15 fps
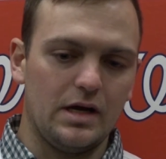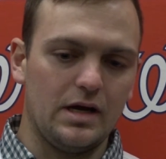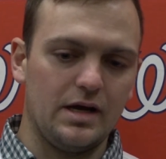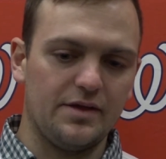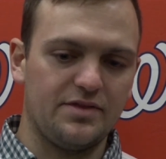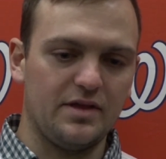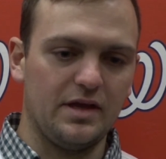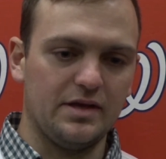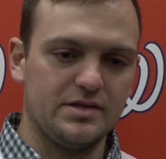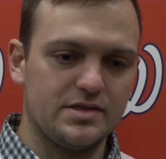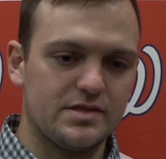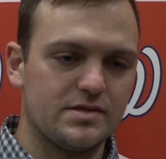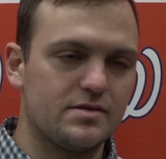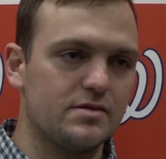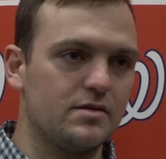I think
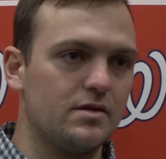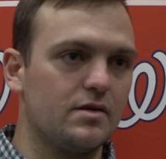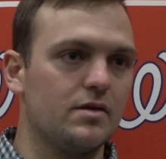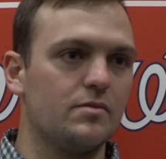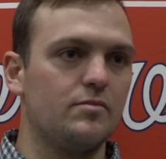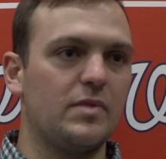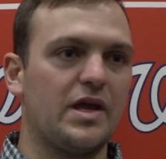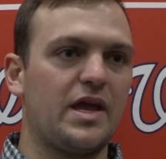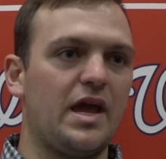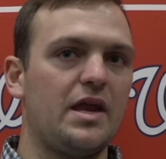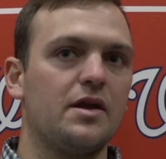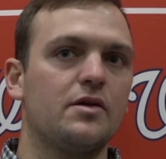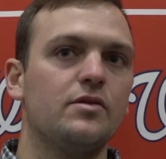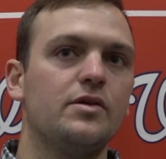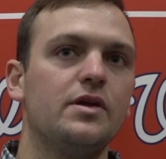just
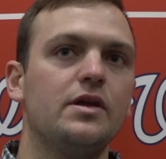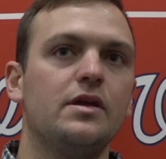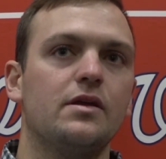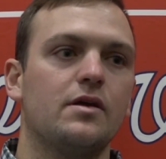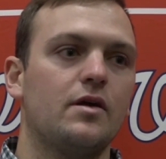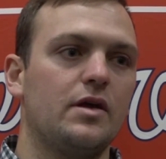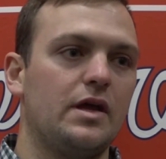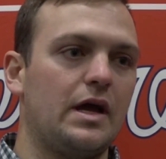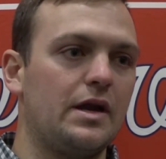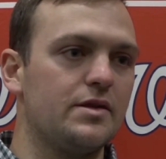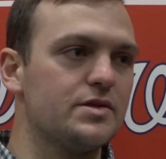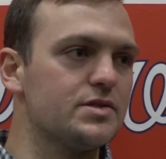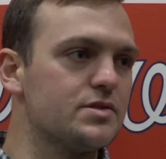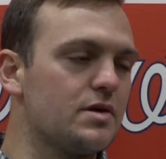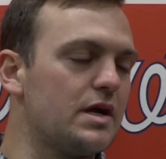mechanically out of
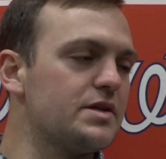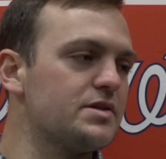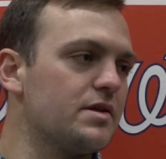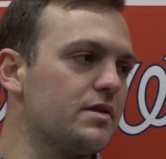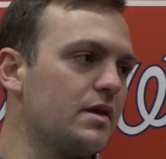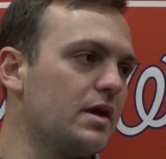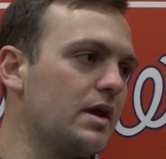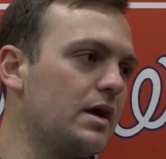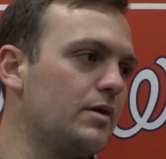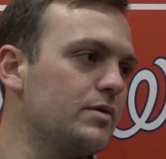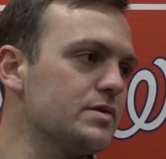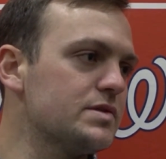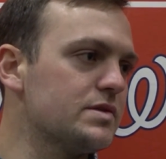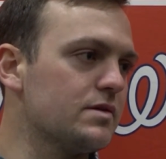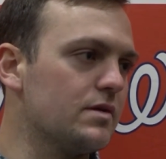the stretch, I think I
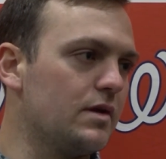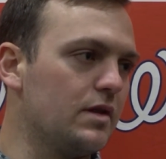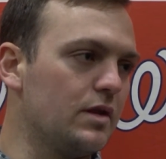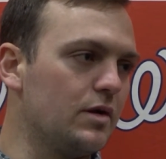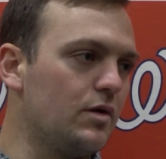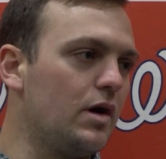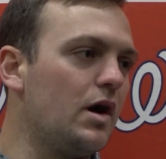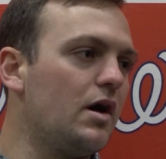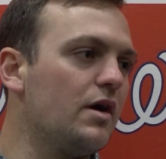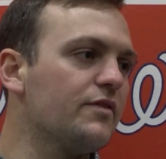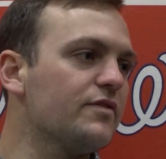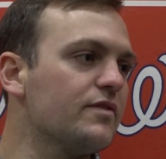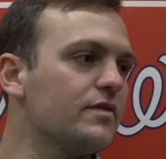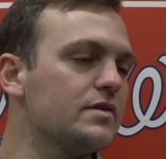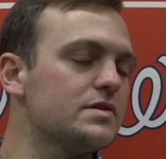was a little
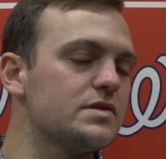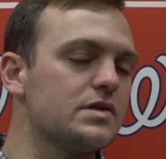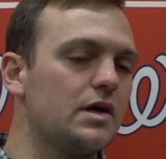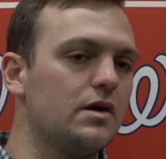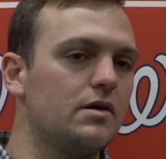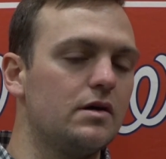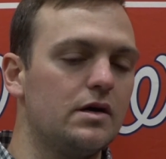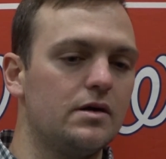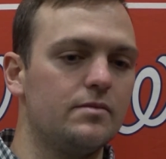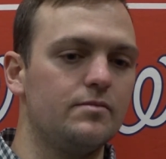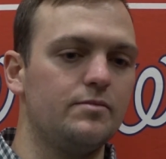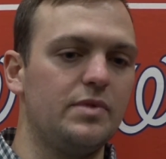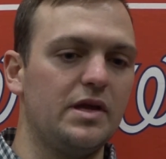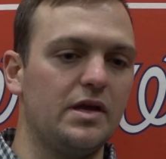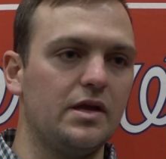off. So
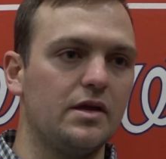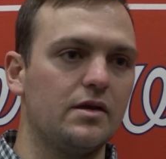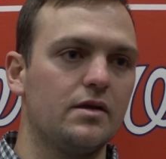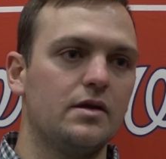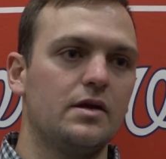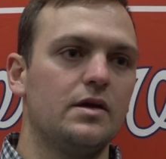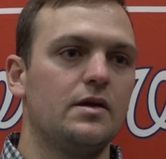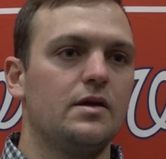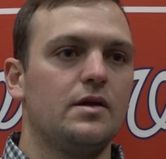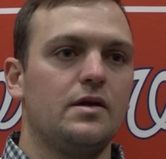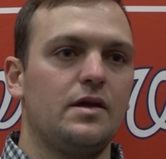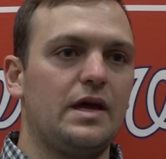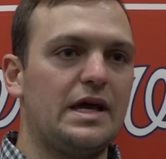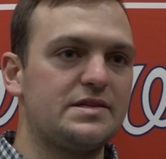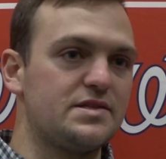being
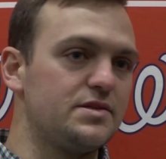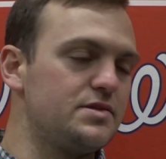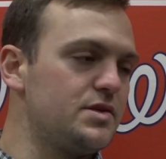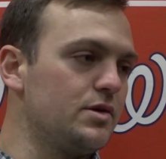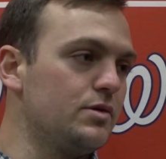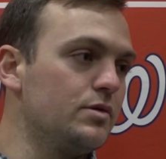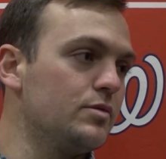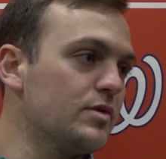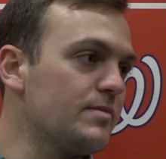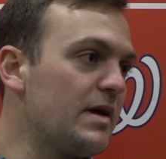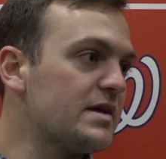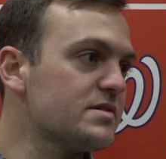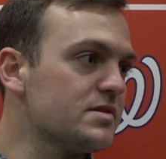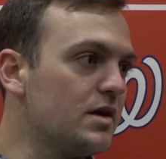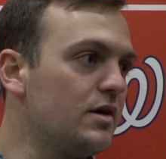as in tune with
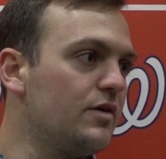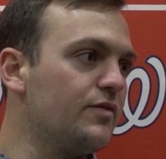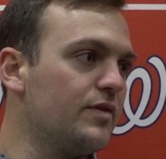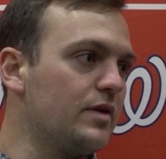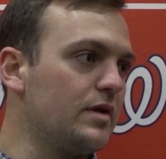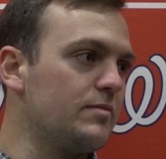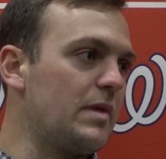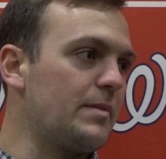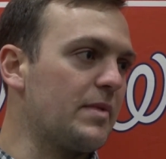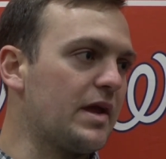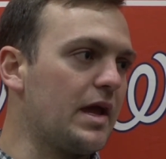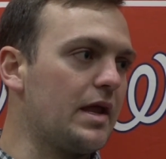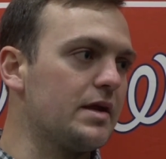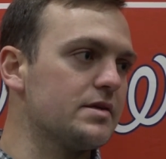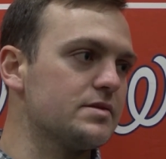myself and then my
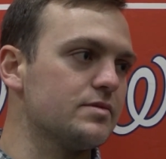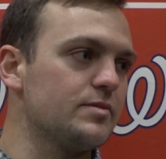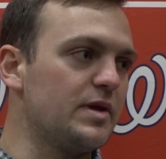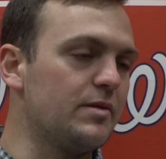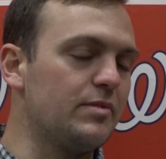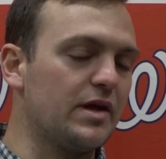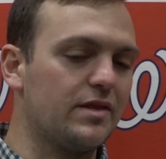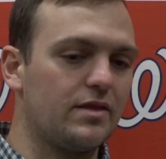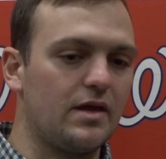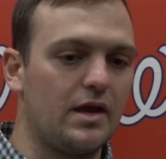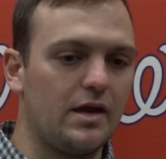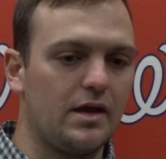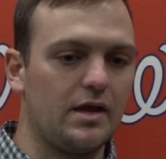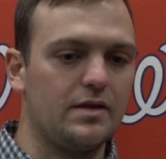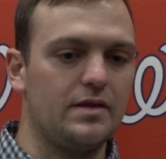mechanics would be a big
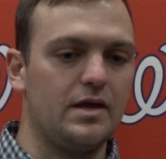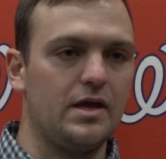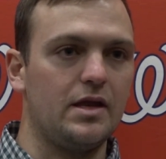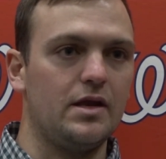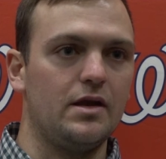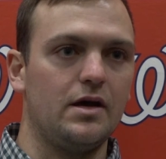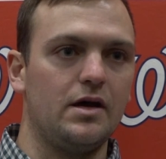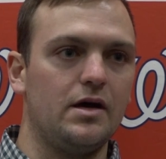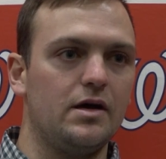thing. And then